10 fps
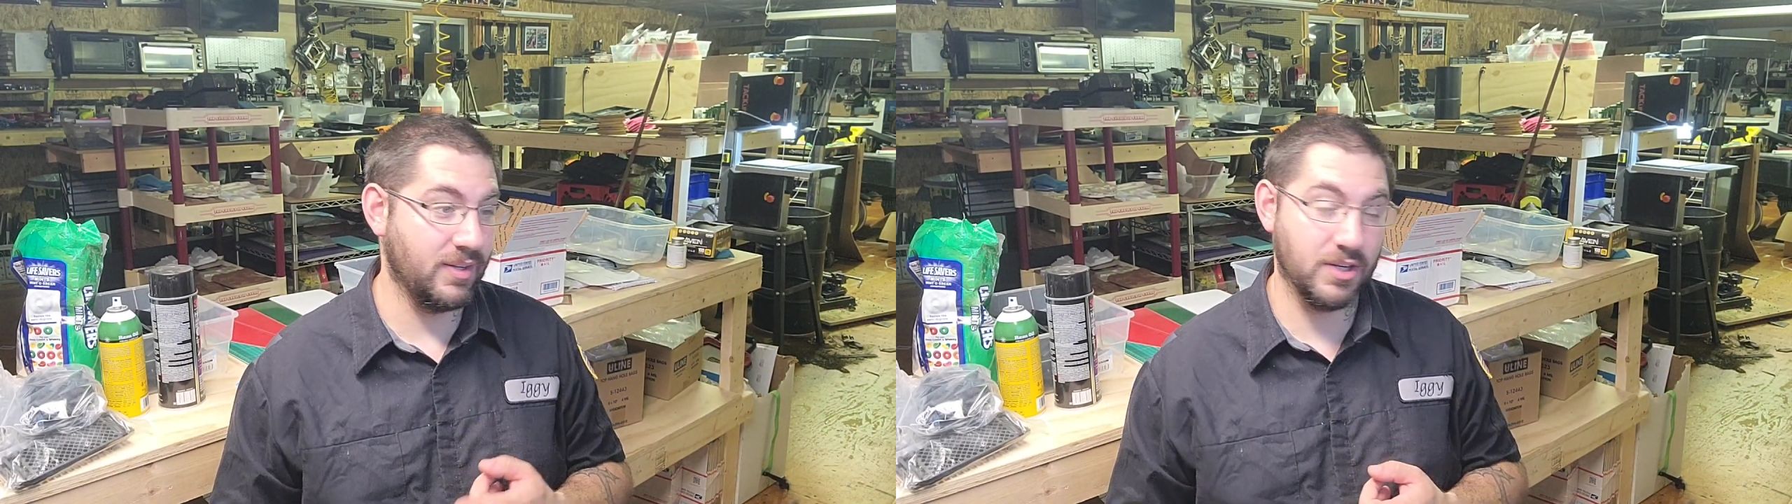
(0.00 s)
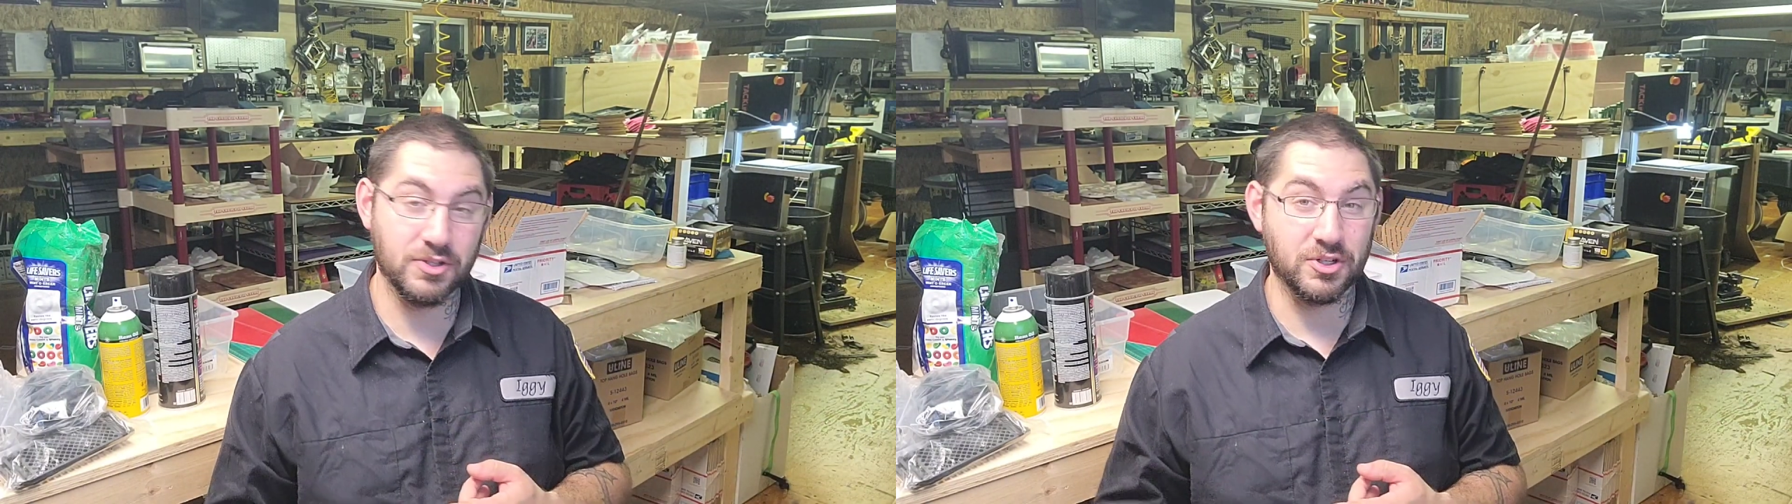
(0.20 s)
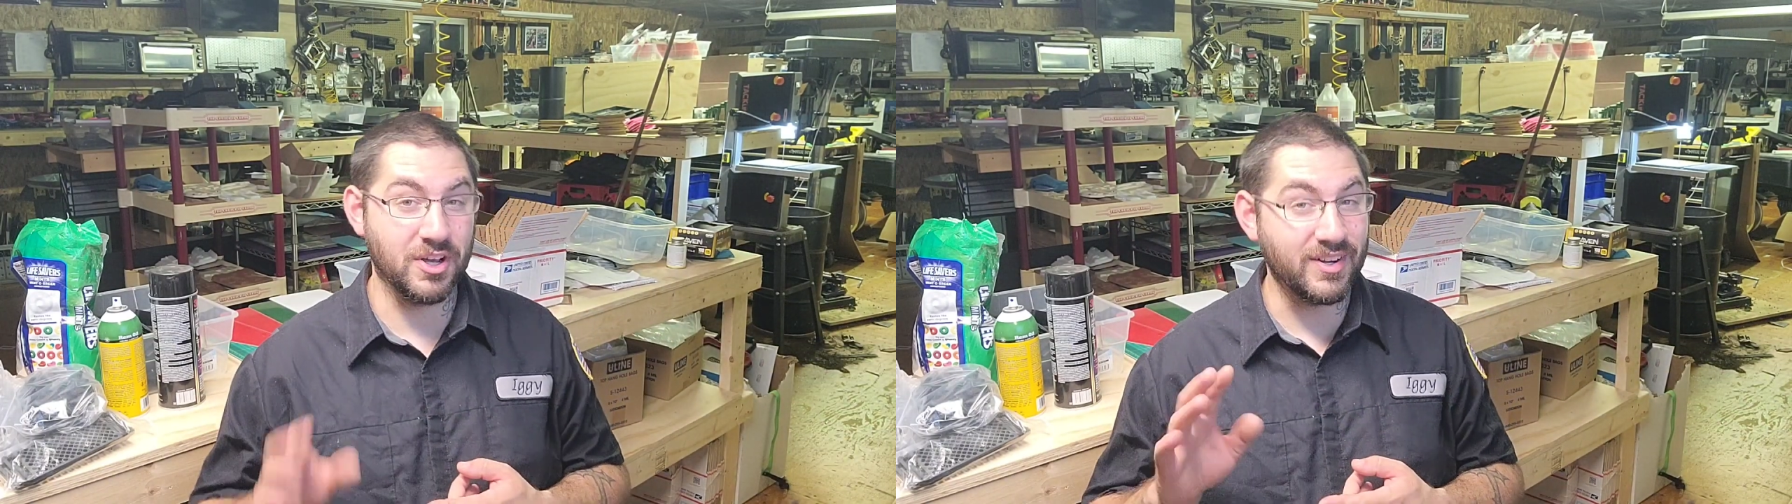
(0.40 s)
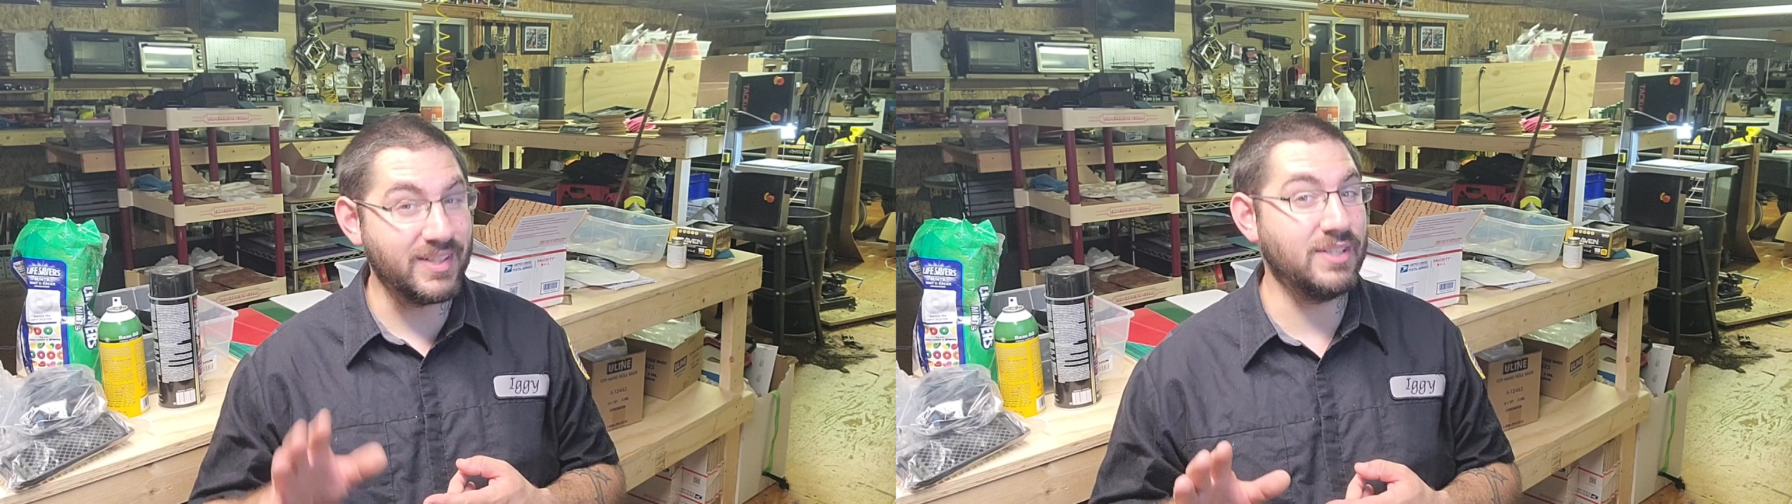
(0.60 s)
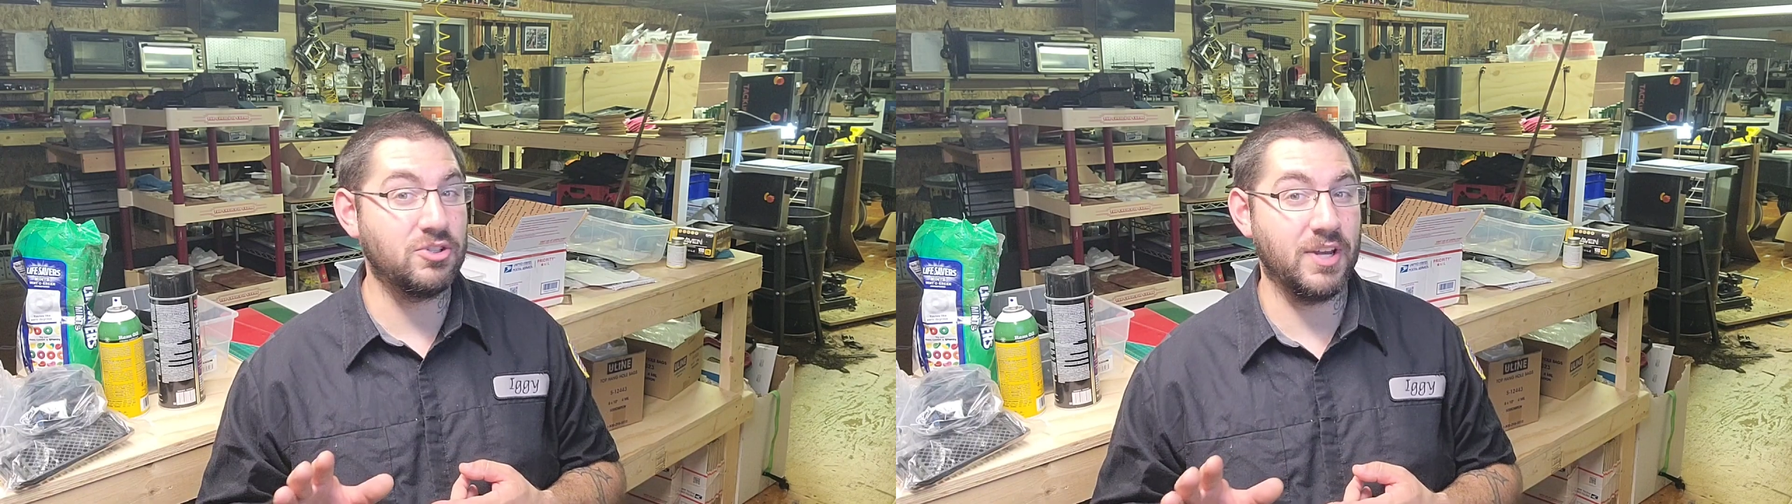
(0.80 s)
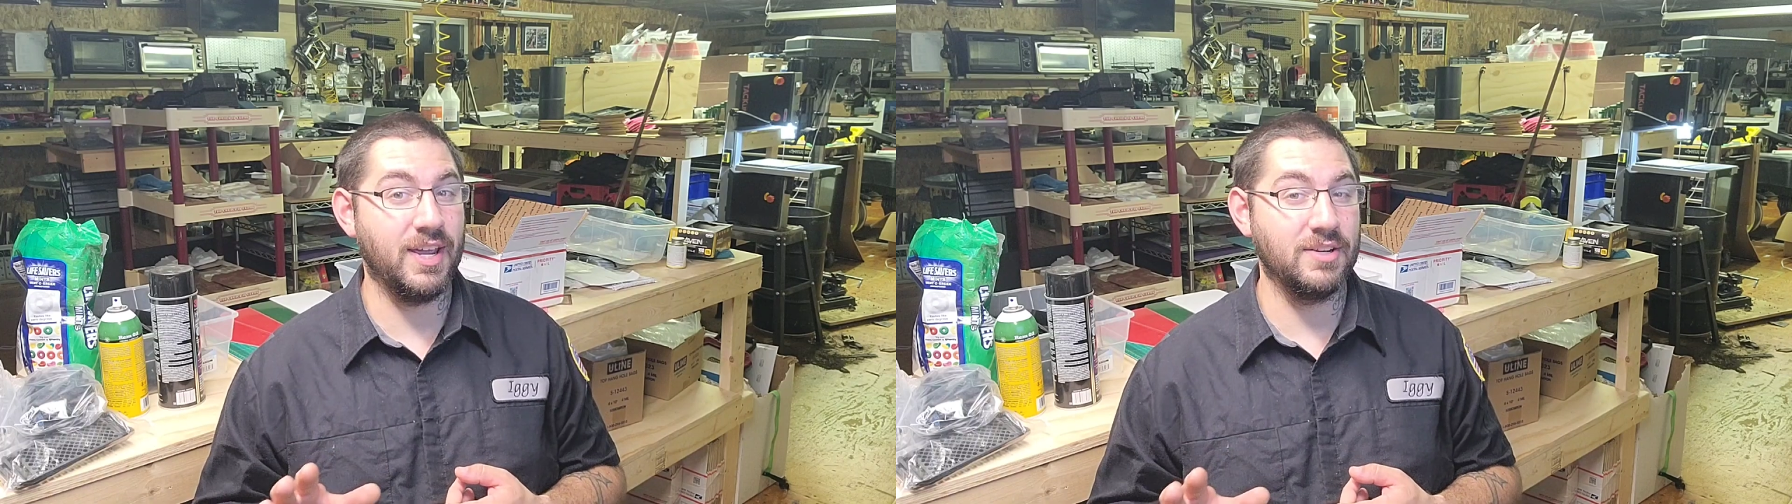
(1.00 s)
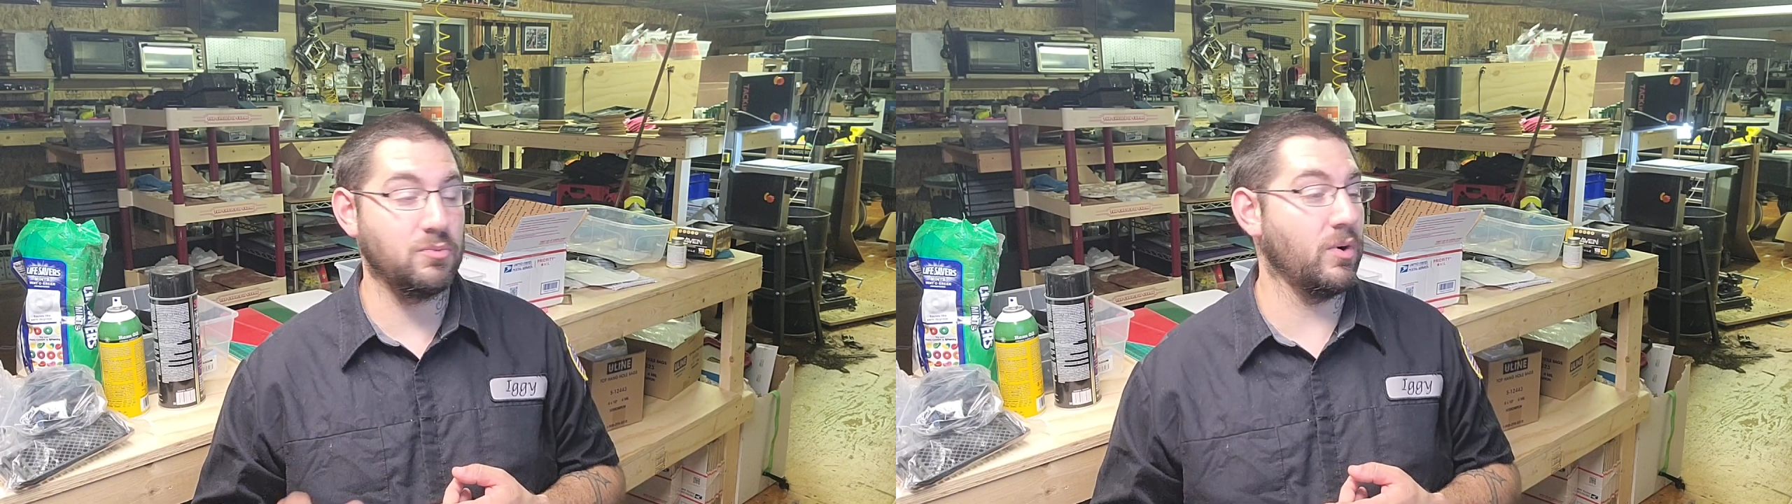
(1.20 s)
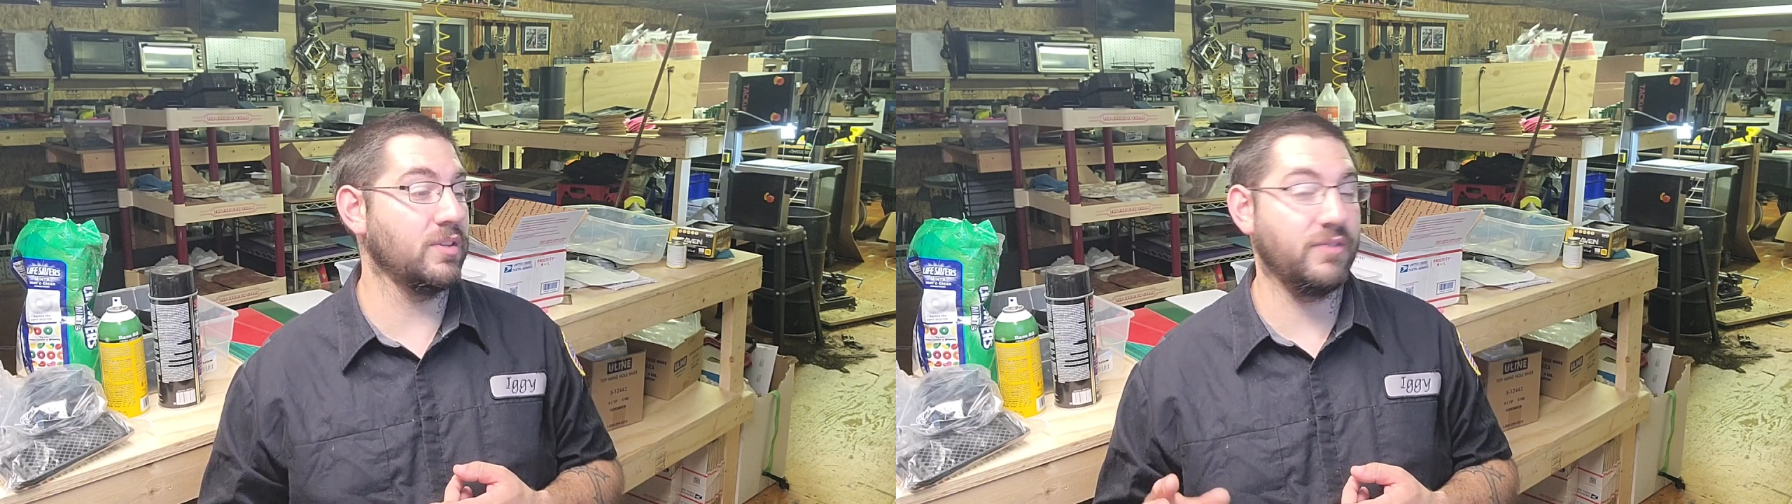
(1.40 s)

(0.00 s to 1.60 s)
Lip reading: Because you're gonna need change, 1s,